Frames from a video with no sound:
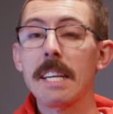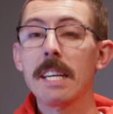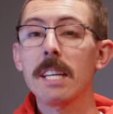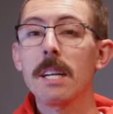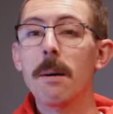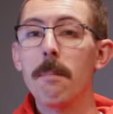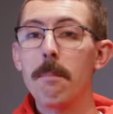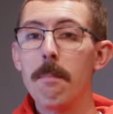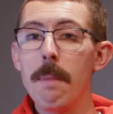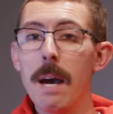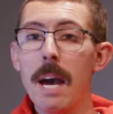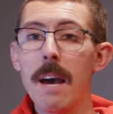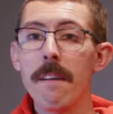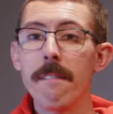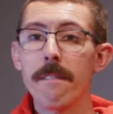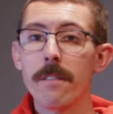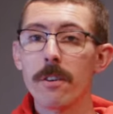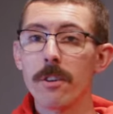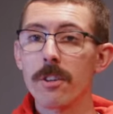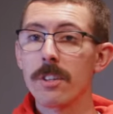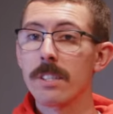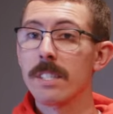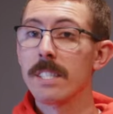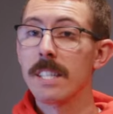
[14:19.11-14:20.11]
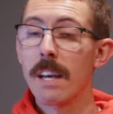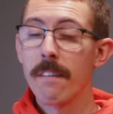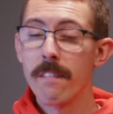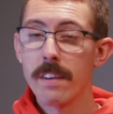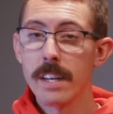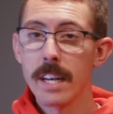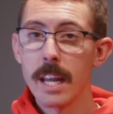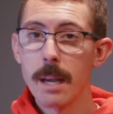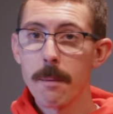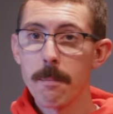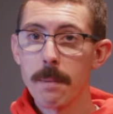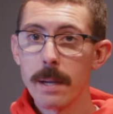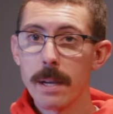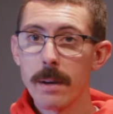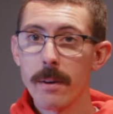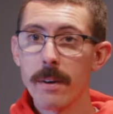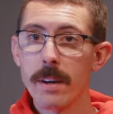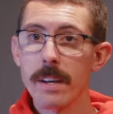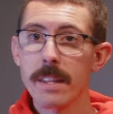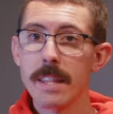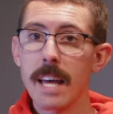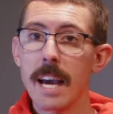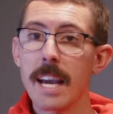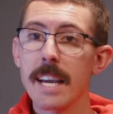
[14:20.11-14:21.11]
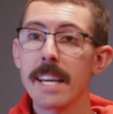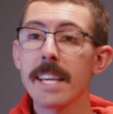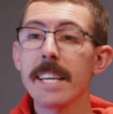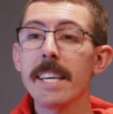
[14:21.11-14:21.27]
in a bet for a 7-day period that